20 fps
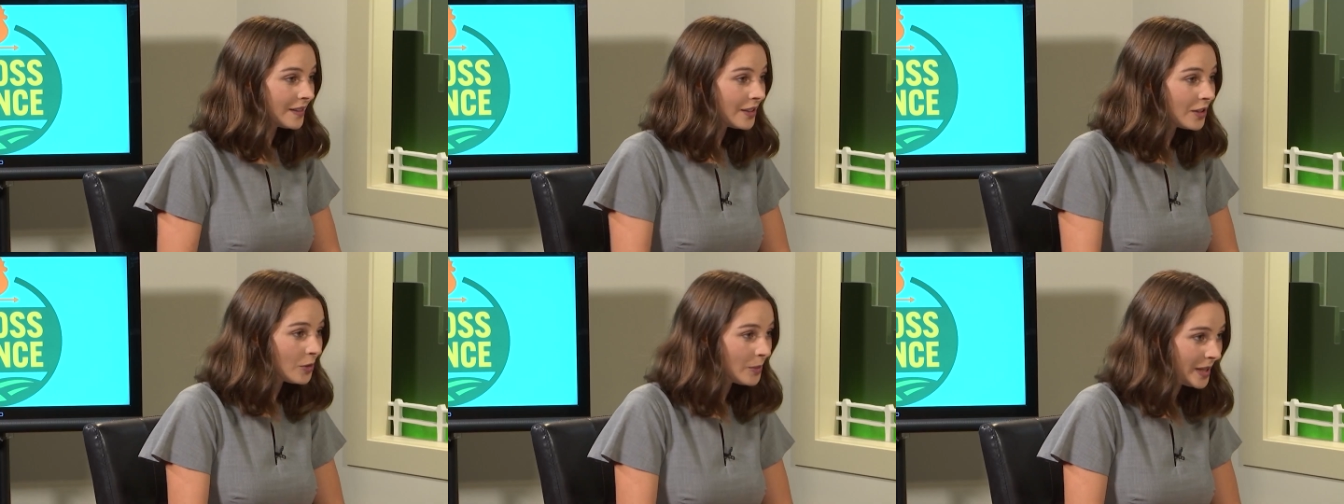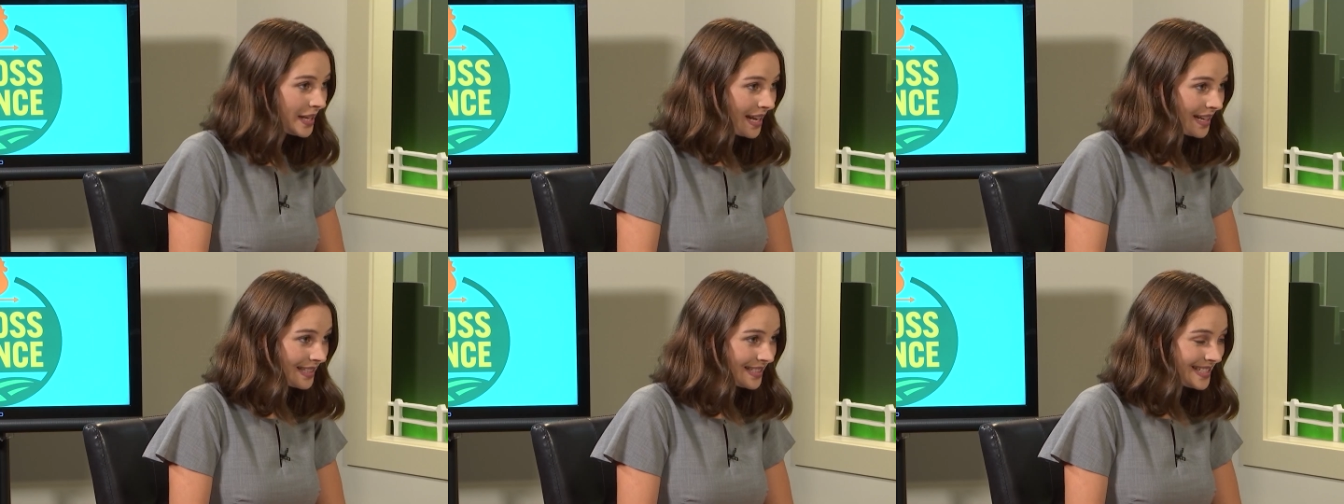a little
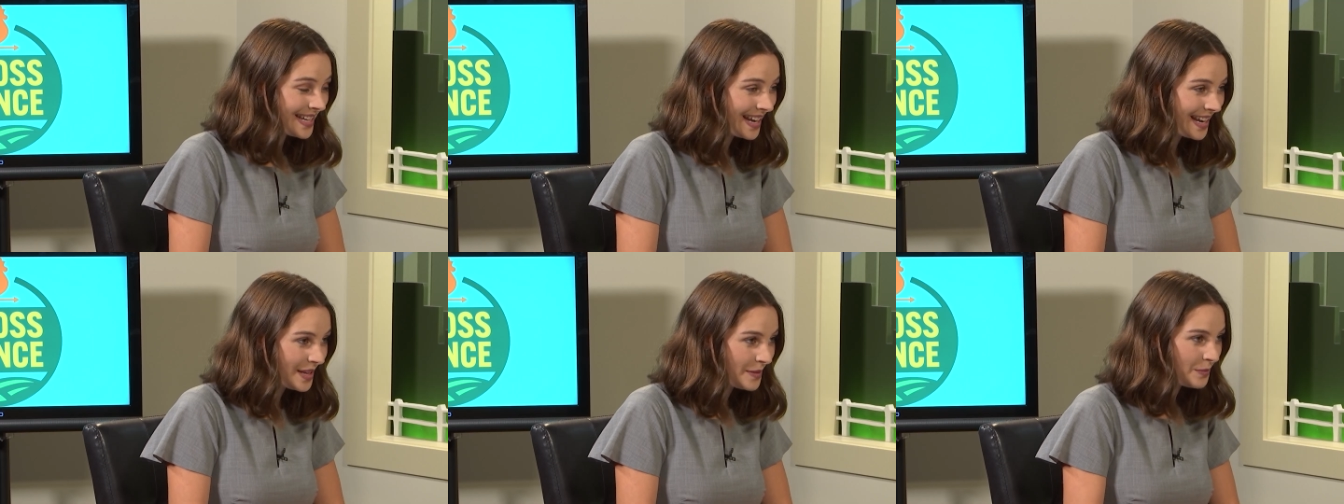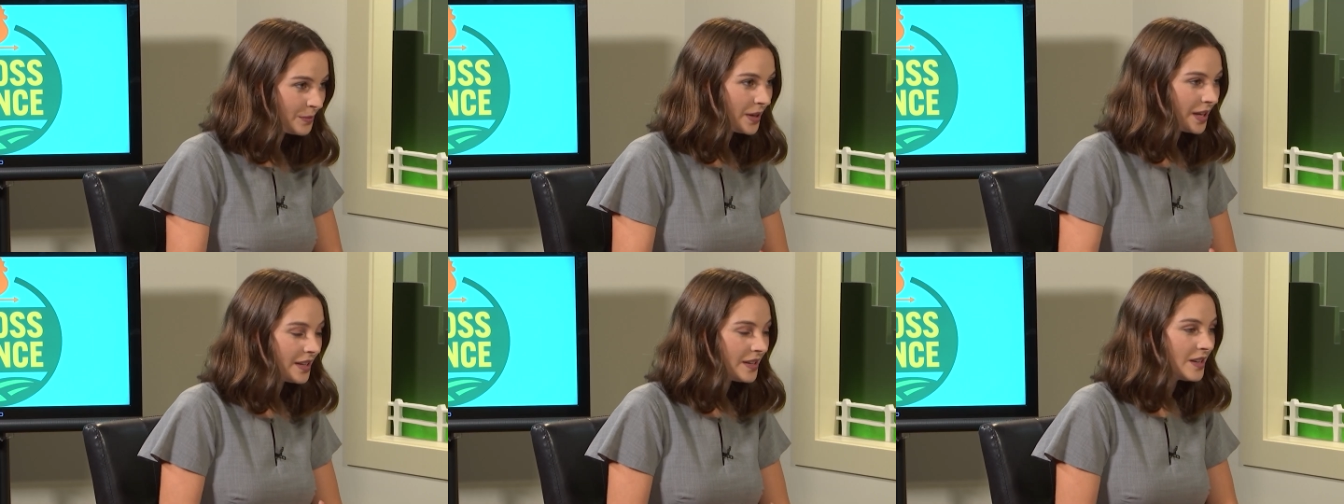bit out of
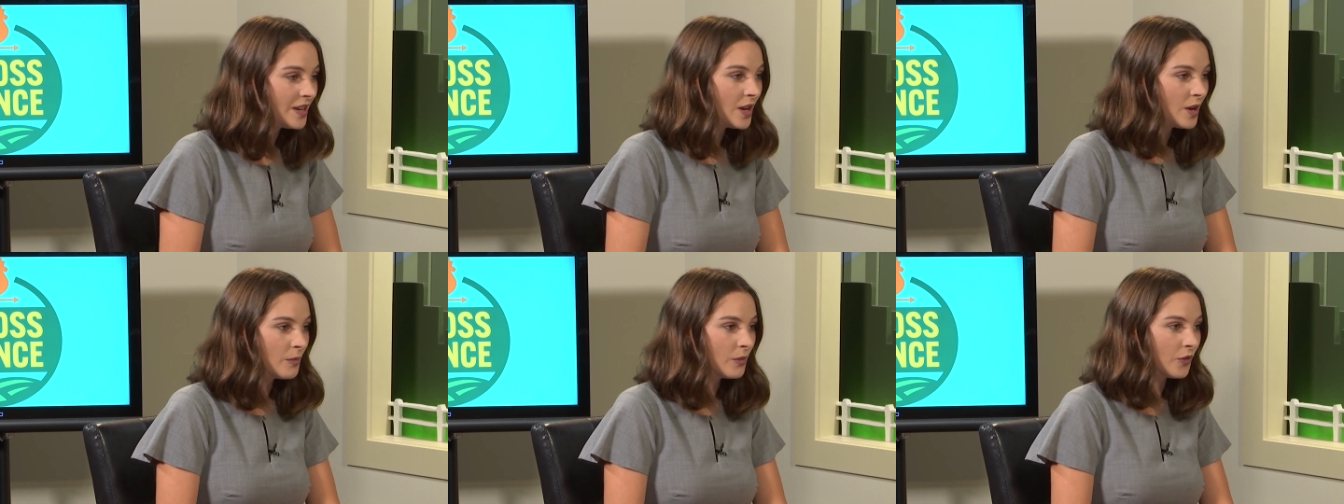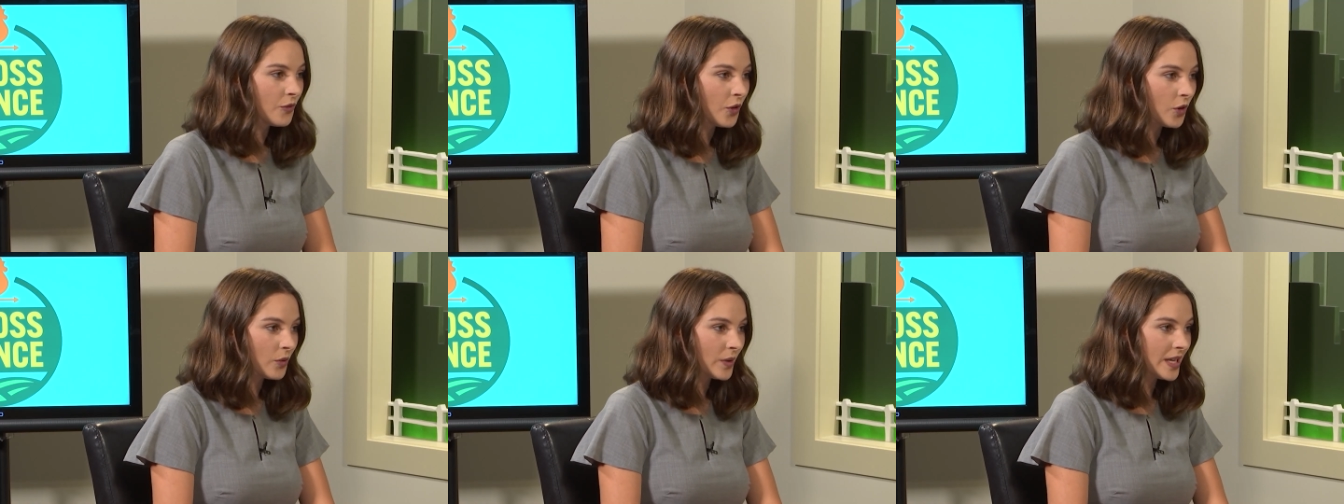time, but
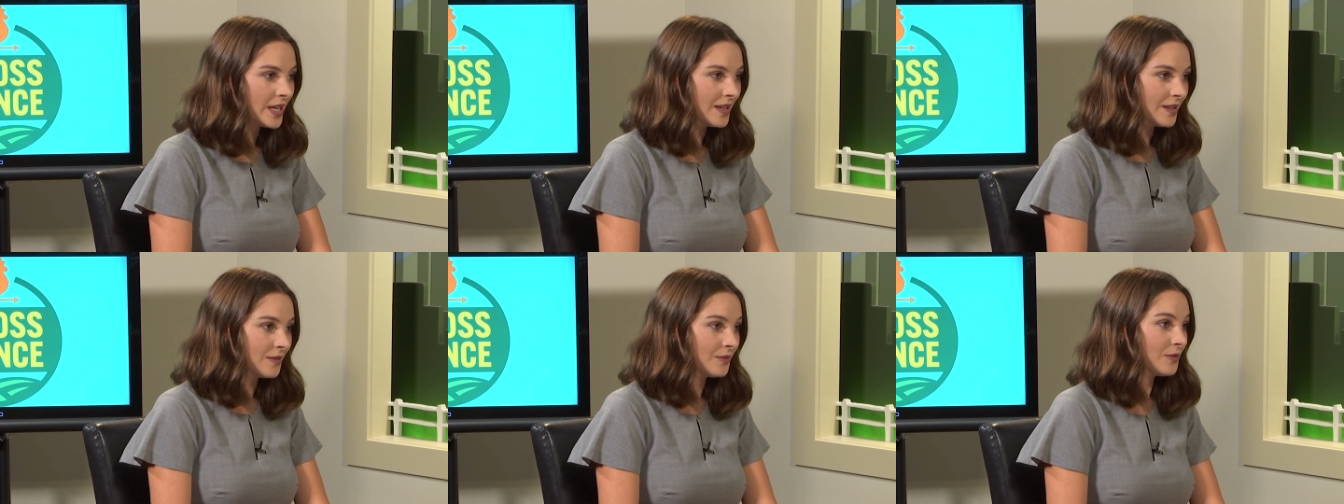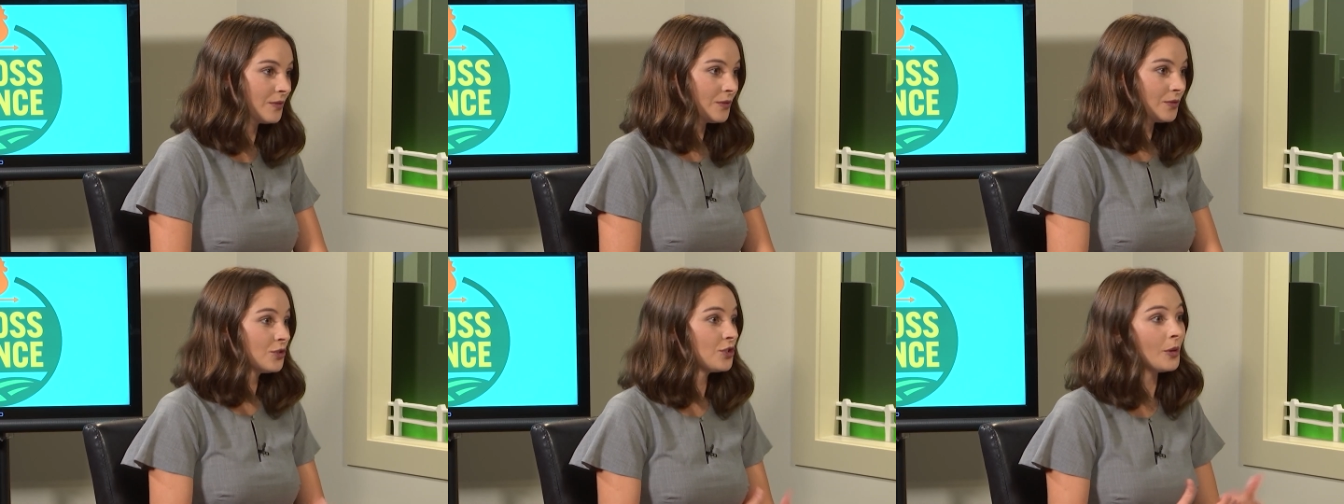before we
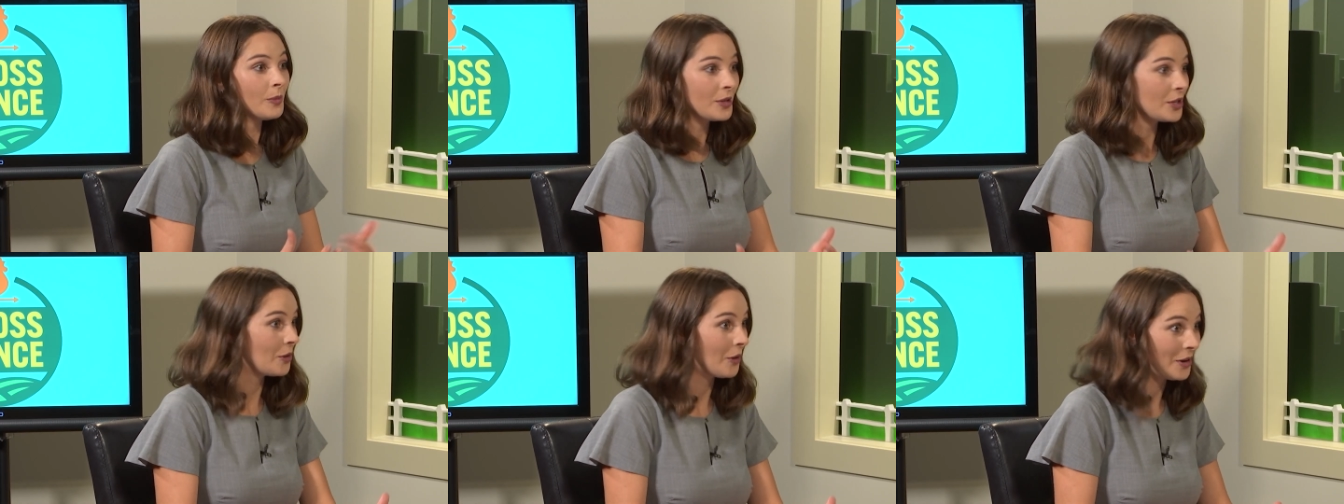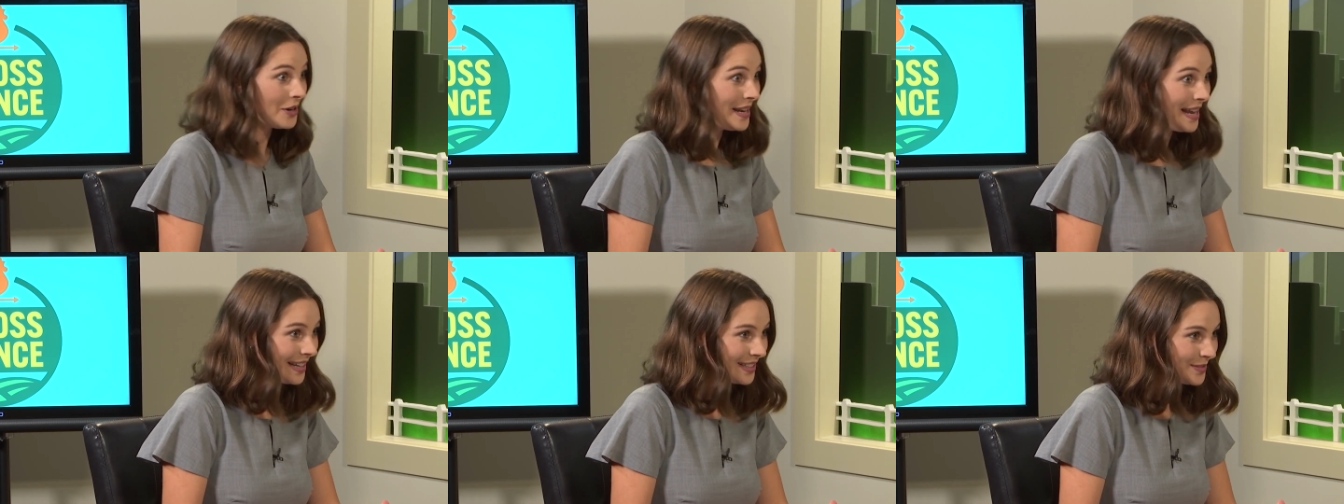jump into our
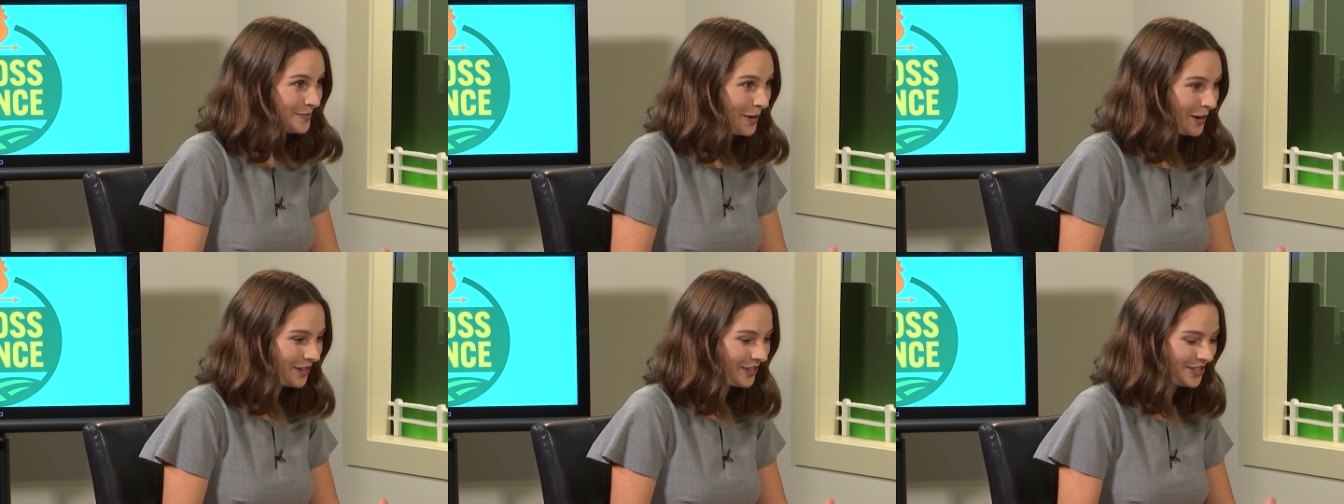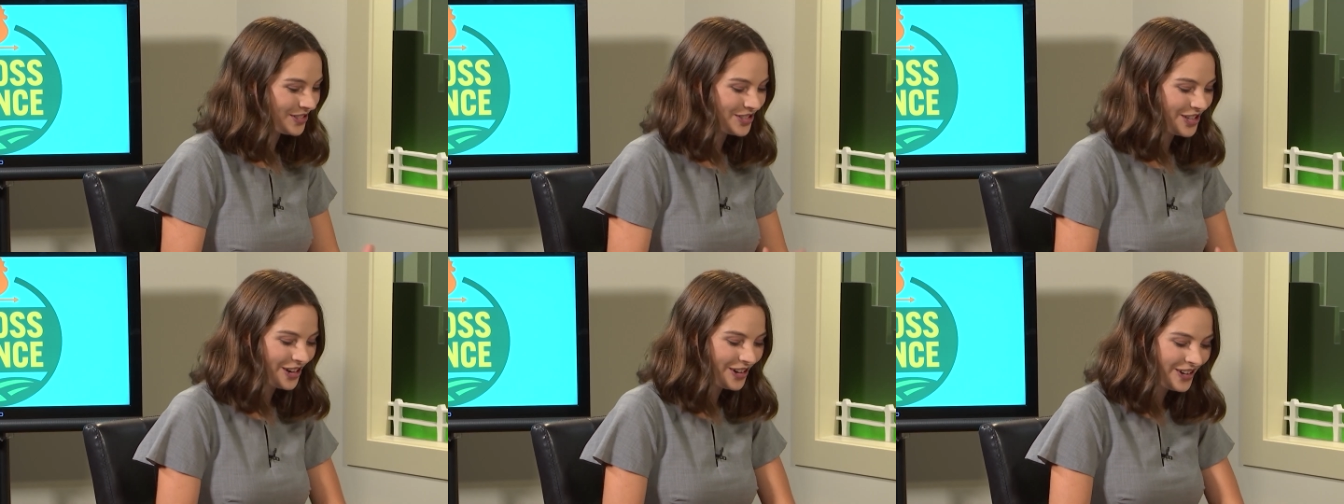next part of
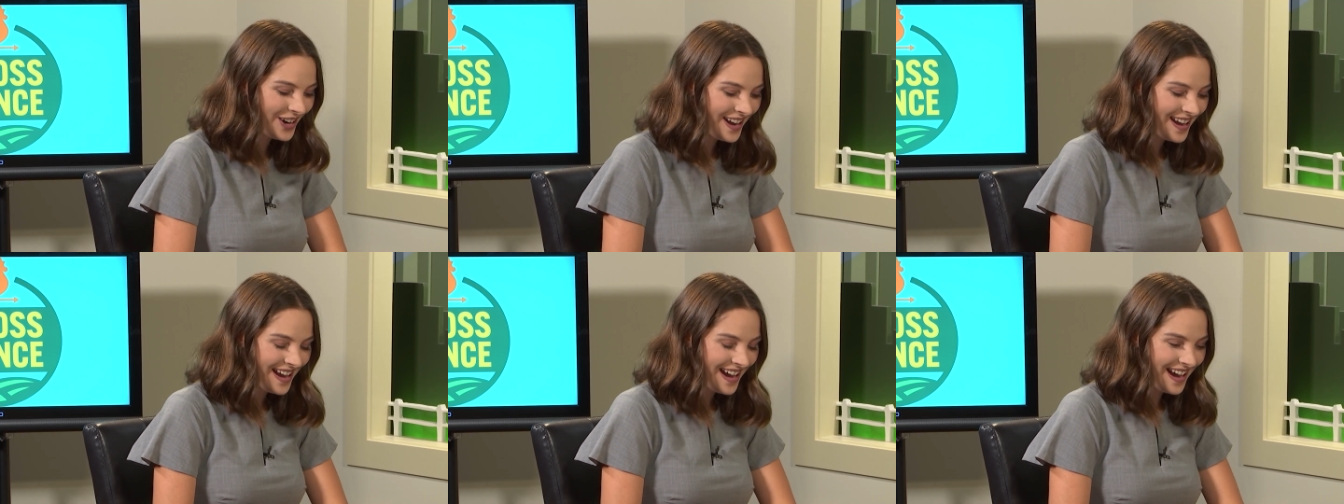the show,